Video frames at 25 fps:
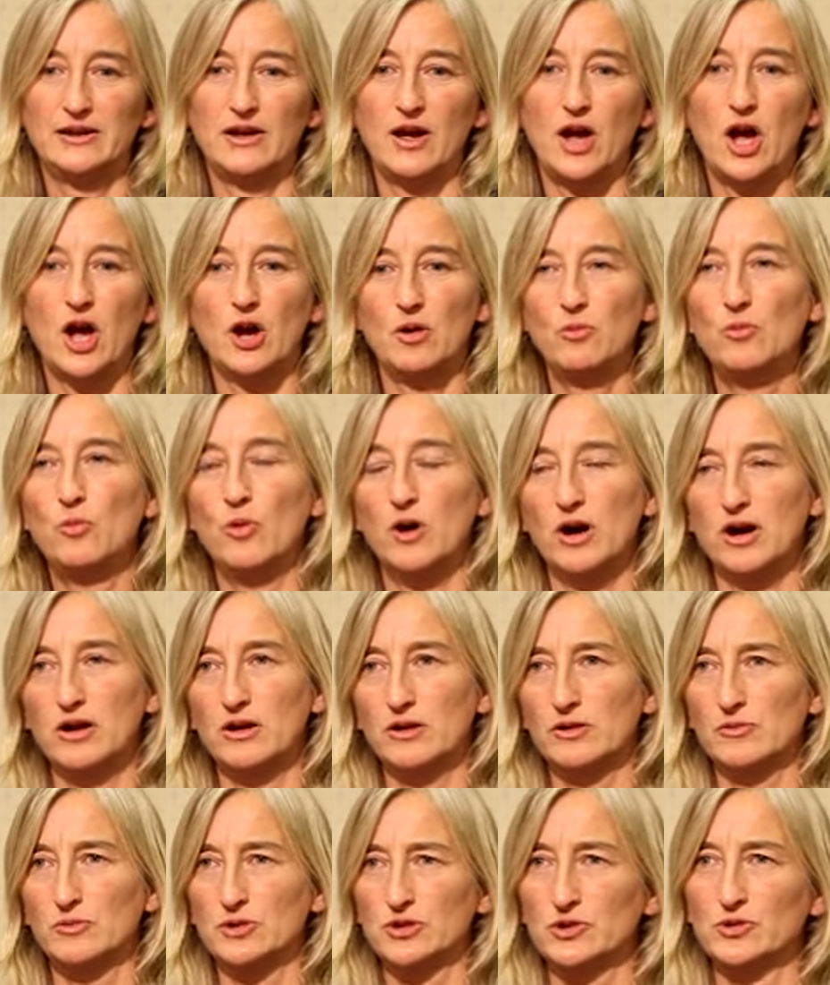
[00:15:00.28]

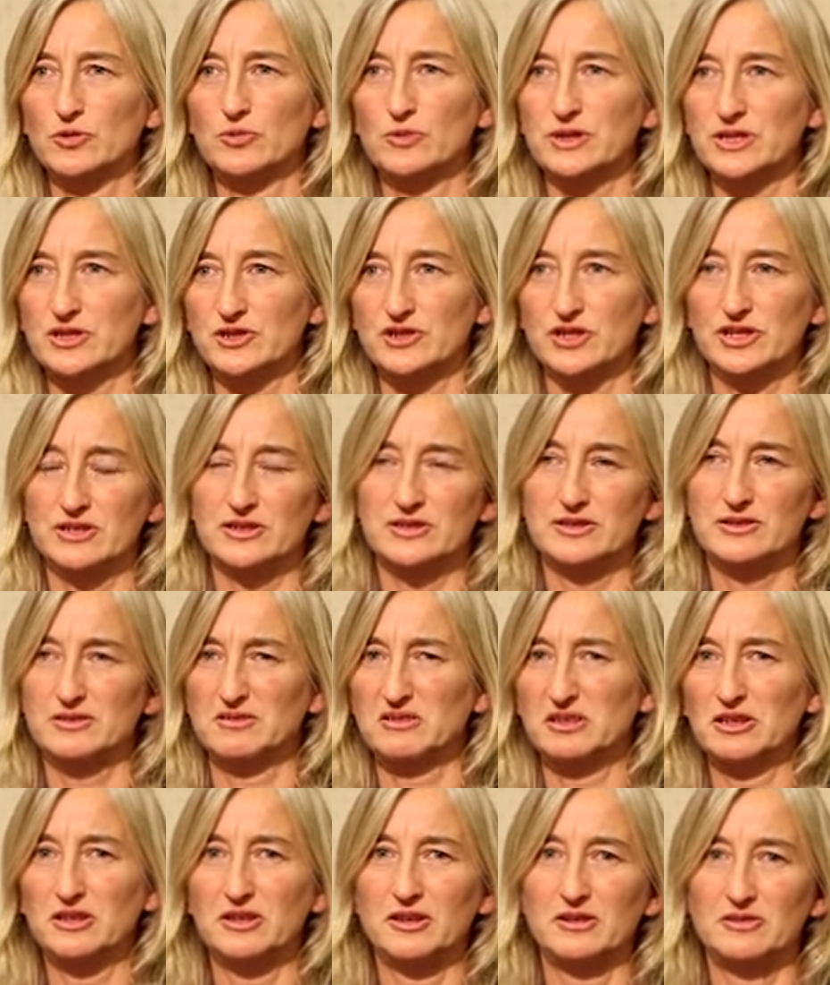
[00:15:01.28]
homework was always just,
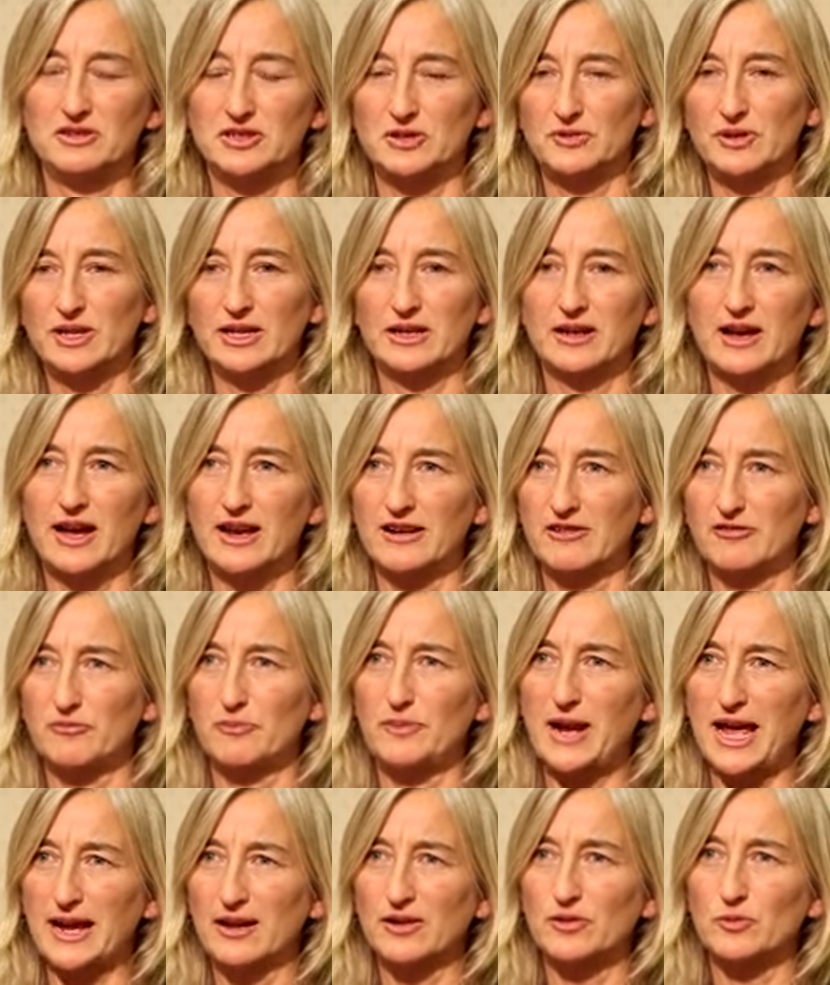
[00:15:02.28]
you know, doing kind of
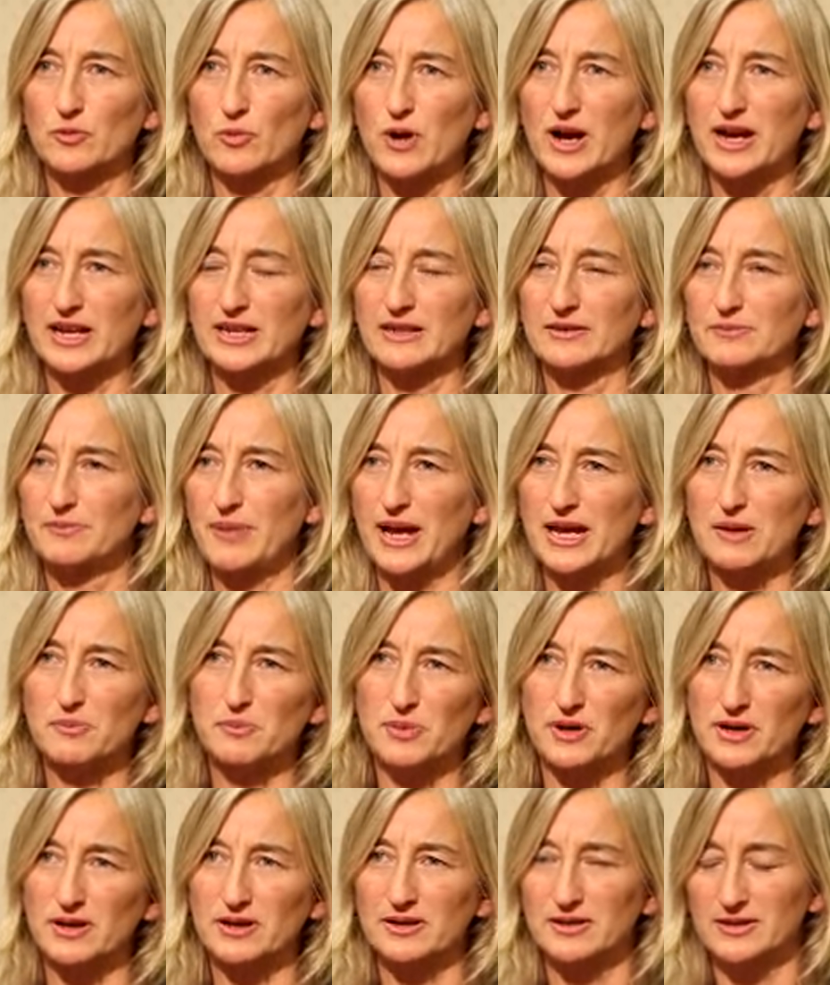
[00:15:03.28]
black and white
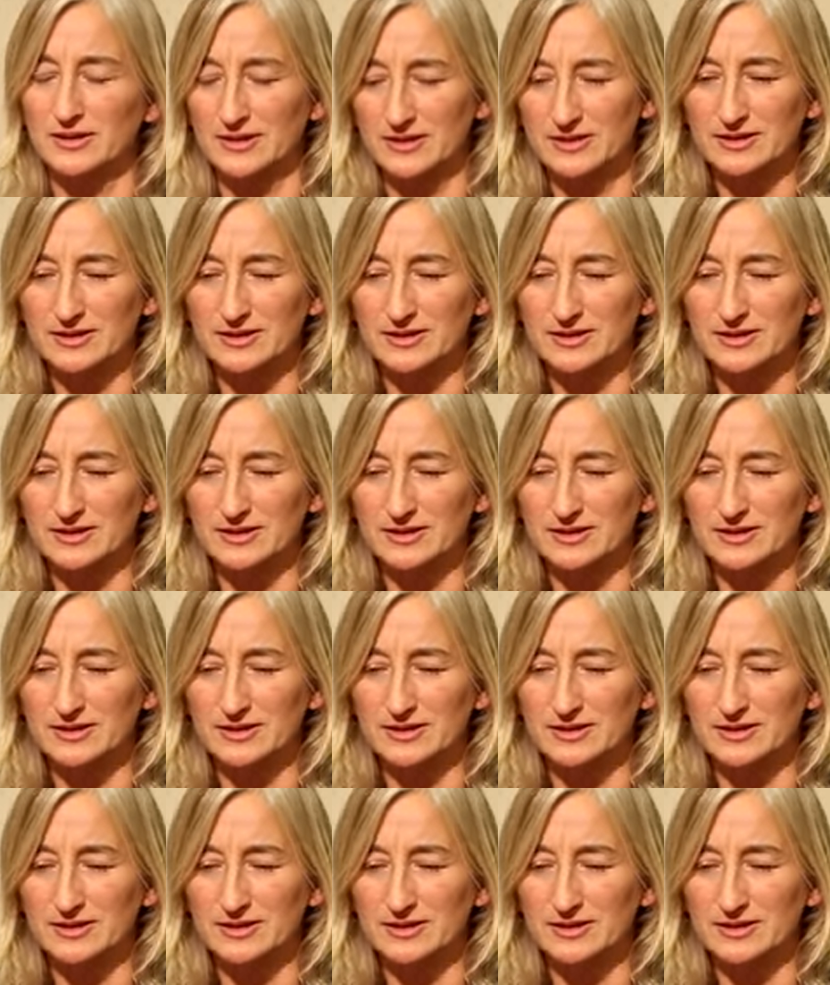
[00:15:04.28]
paper,